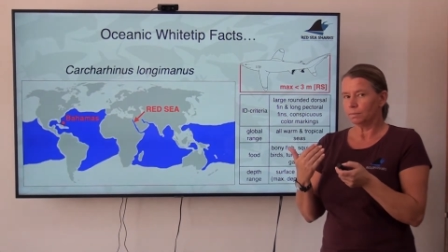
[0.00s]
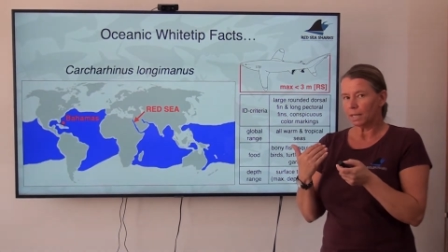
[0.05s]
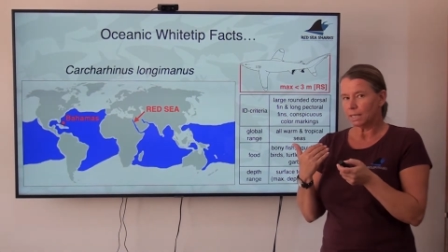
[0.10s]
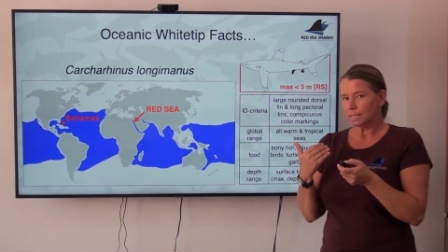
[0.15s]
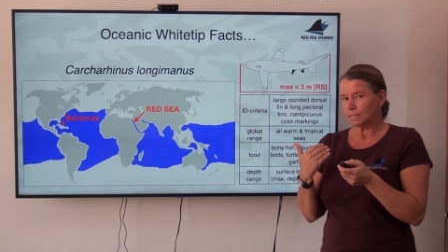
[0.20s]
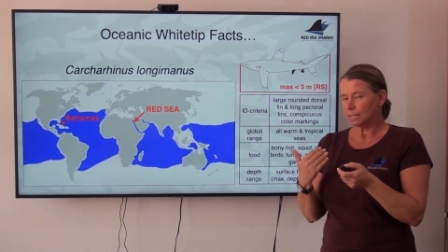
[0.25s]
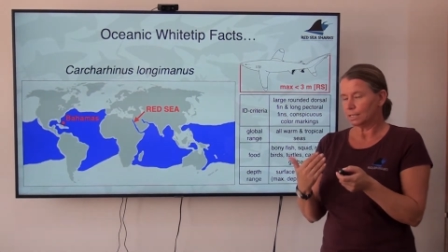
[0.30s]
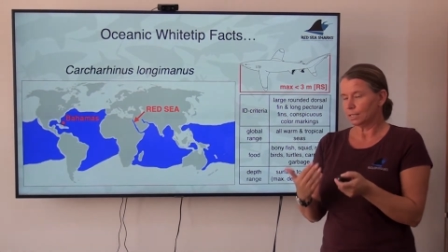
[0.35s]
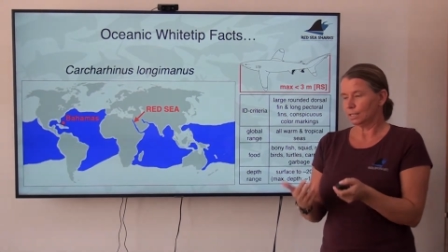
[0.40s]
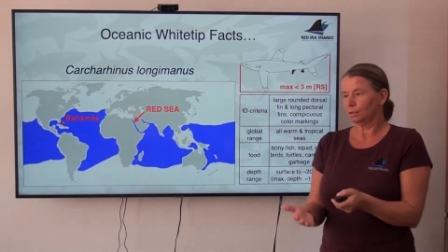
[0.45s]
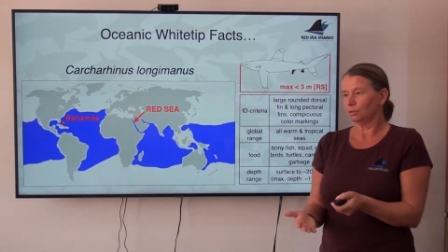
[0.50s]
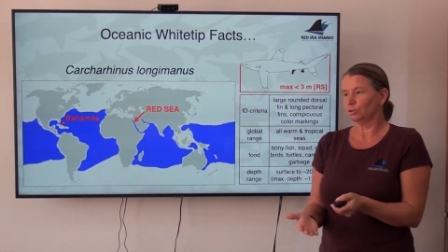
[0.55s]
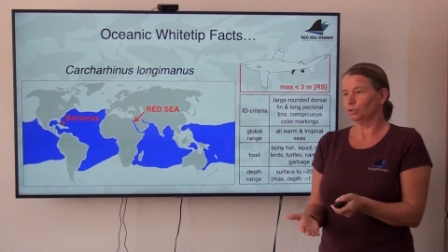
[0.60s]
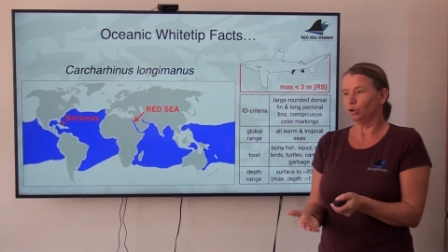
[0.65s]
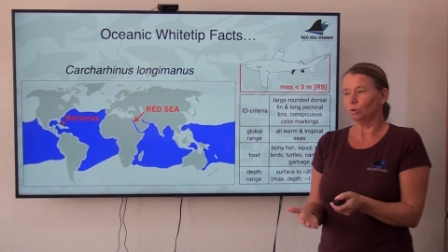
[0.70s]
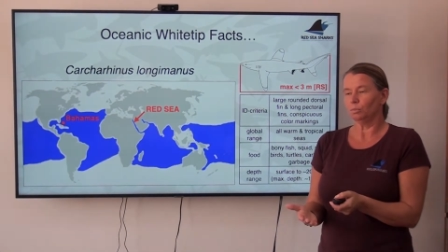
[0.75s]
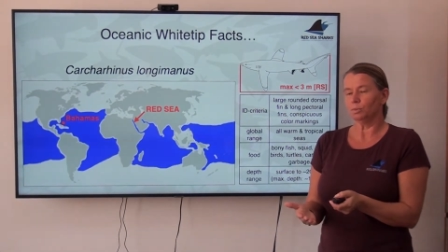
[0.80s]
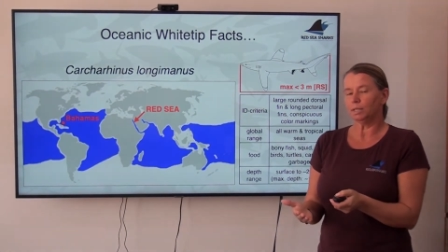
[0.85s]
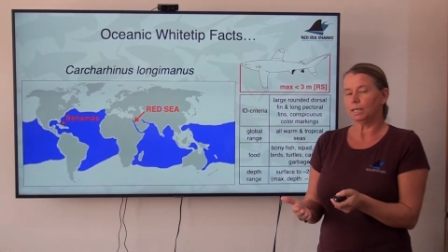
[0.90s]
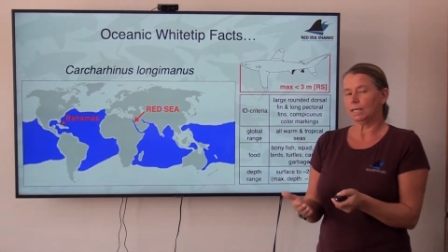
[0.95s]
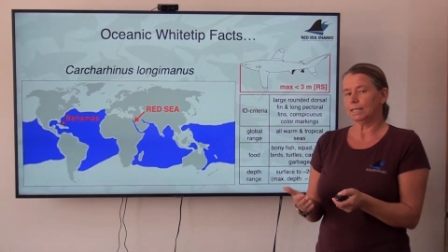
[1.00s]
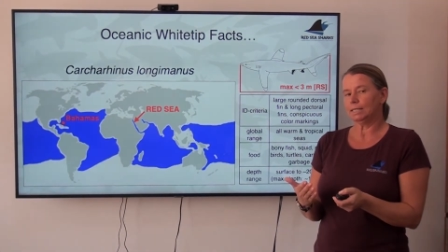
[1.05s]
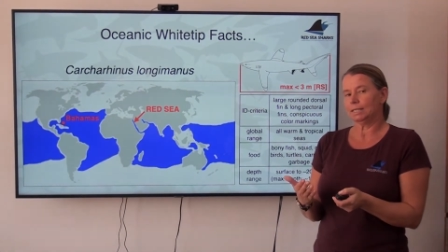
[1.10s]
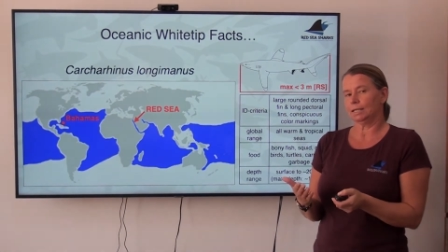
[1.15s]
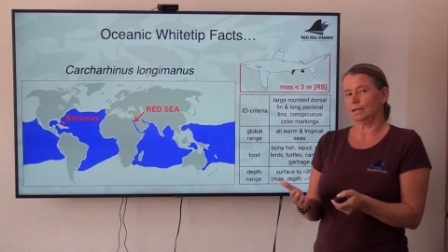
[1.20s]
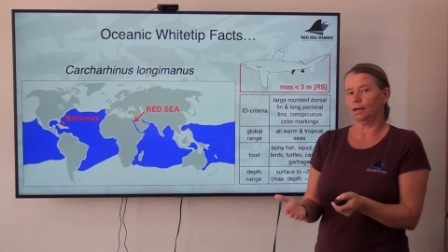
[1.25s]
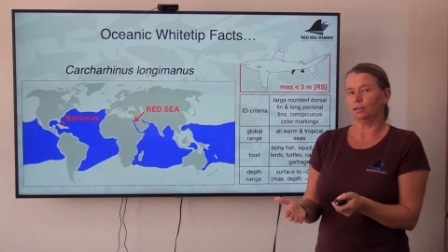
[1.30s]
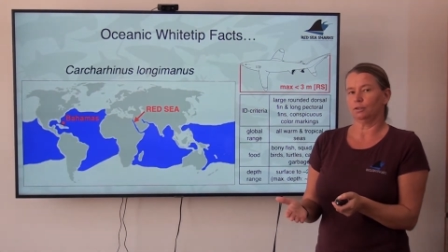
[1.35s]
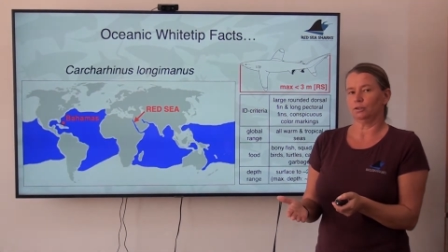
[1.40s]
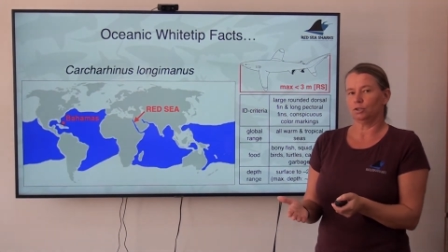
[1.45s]
basically
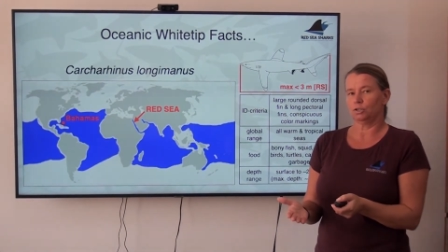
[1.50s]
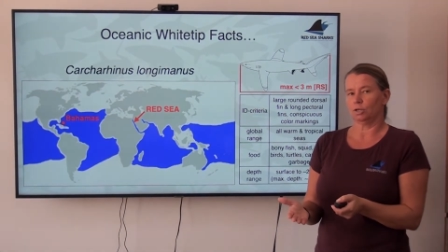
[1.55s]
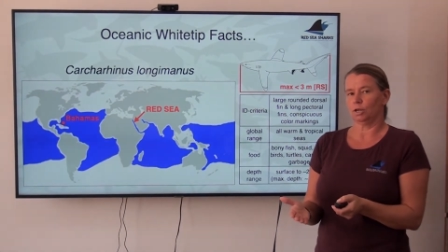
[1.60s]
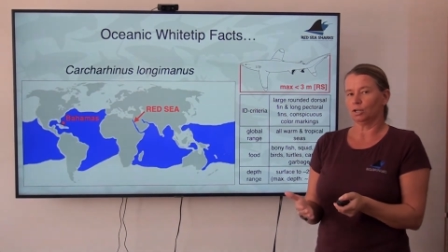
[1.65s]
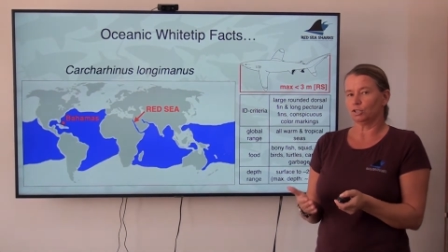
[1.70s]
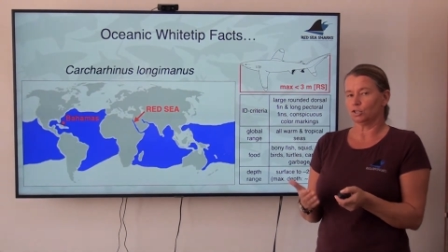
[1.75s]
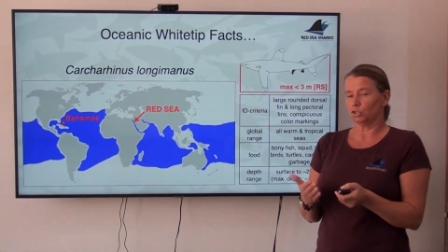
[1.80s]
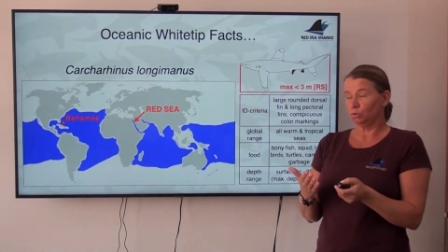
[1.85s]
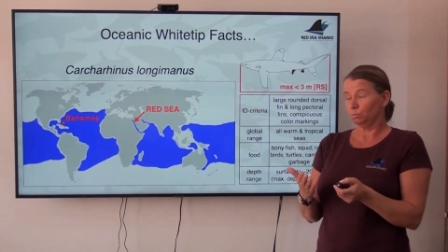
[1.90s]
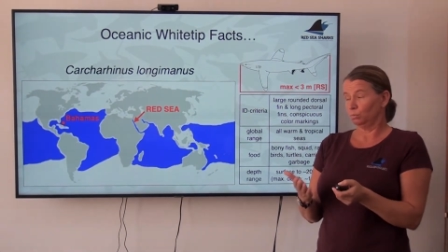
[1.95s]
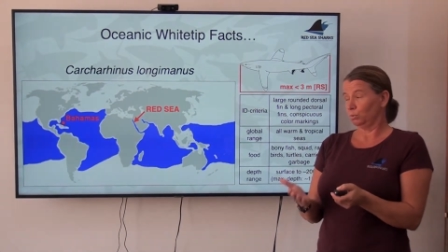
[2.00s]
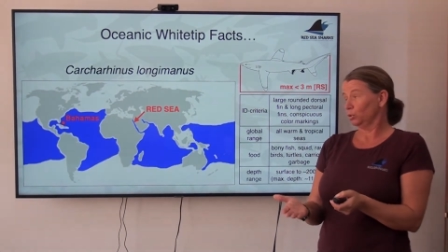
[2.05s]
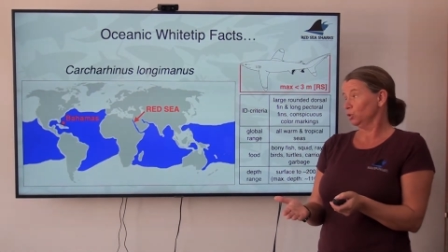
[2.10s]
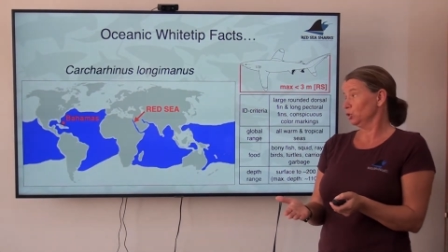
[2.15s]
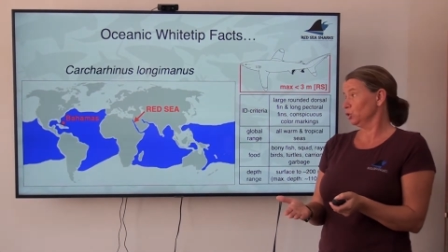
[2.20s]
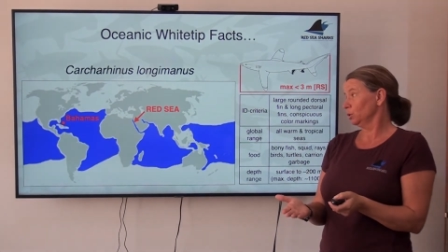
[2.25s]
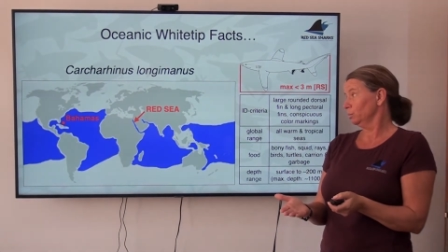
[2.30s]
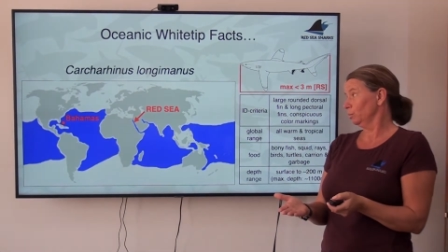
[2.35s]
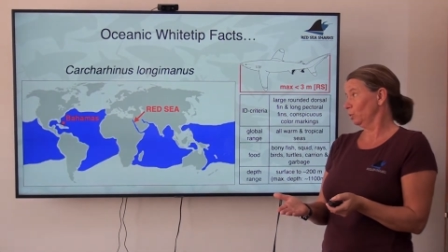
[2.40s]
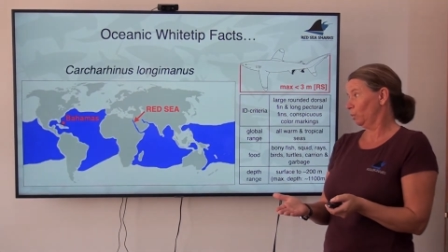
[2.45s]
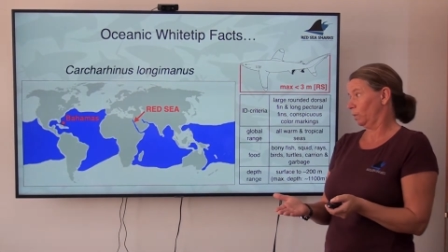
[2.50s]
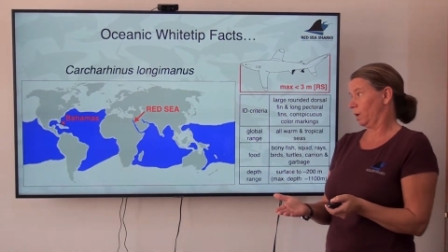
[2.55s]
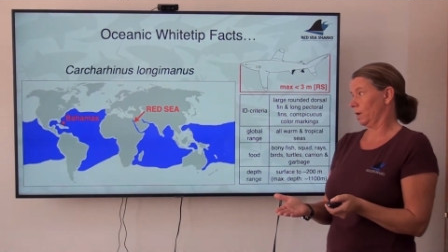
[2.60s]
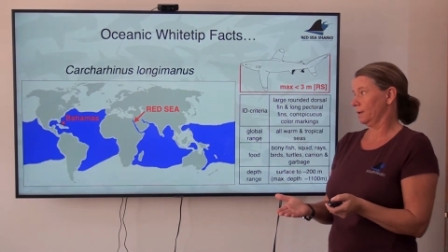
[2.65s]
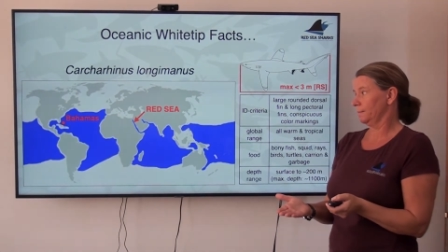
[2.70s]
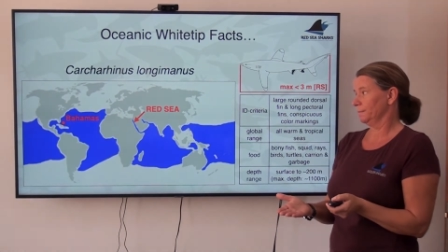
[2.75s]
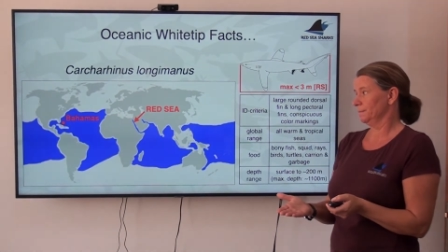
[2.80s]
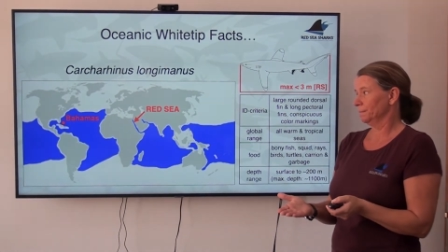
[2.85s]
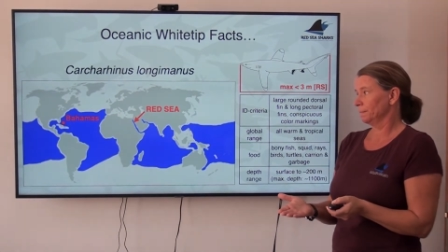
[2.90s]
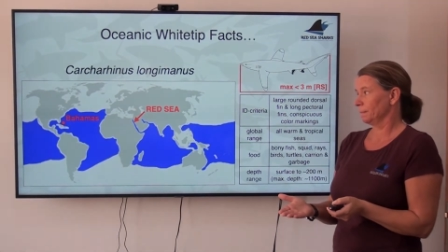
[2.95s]
dominating other sharks to push them
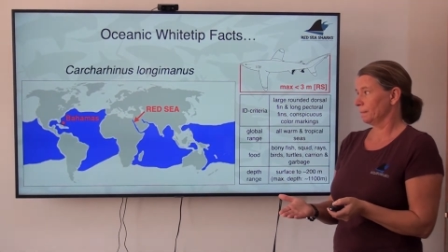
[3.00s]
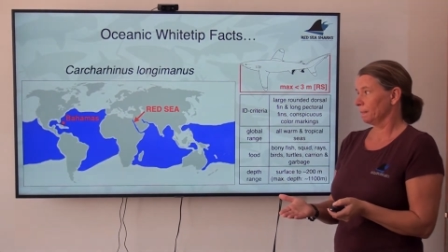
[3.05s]
away.